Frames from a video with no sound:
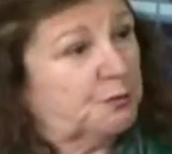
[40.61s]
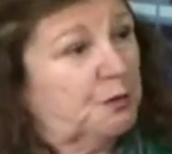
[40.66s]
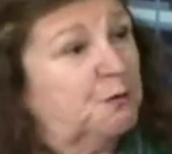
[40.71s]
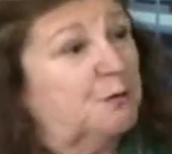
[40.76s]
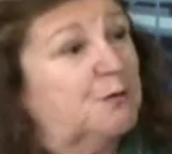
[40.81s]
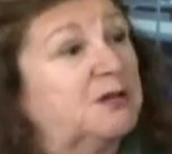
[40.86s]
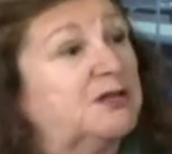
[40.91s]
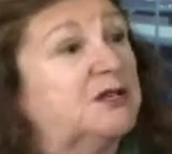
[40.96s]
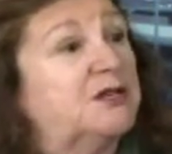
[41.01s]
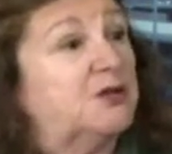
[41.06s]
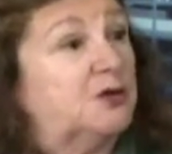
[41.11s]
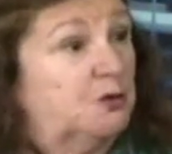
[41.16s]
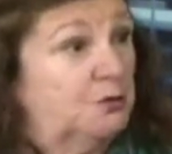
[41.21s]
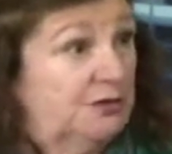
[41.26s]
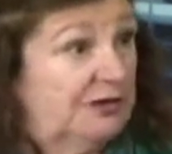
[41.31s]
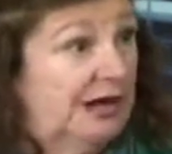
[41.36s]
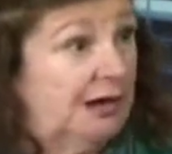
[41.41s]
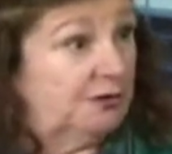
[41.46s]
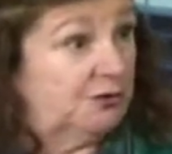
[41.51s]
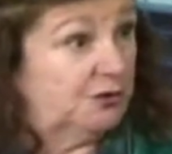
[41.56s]
one was in two
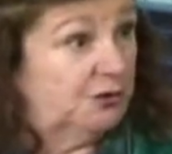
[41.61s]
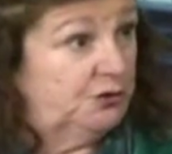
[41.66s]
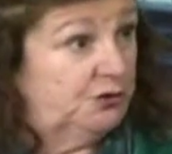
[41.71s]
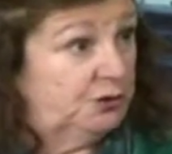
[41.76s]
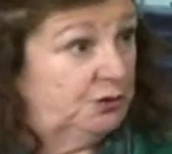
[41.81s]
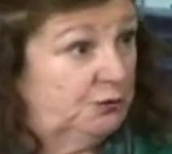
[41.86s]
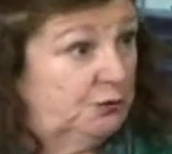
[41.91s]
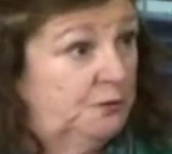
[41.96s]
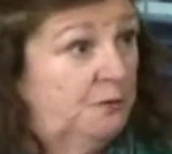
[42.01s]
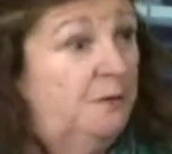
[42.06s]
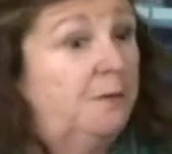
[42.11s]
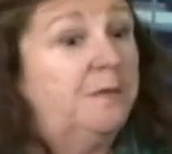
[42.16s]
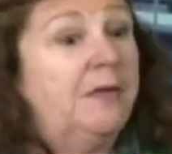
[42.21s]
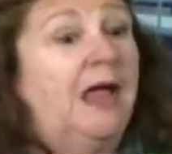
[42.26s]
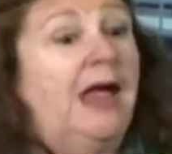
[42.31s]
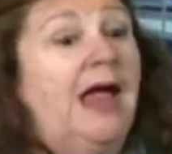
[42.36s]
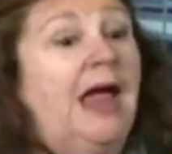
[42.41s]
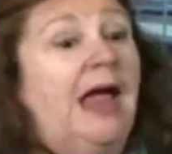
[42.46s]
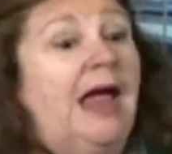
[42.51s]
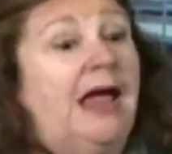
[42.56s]
thousand two, mm-hmm.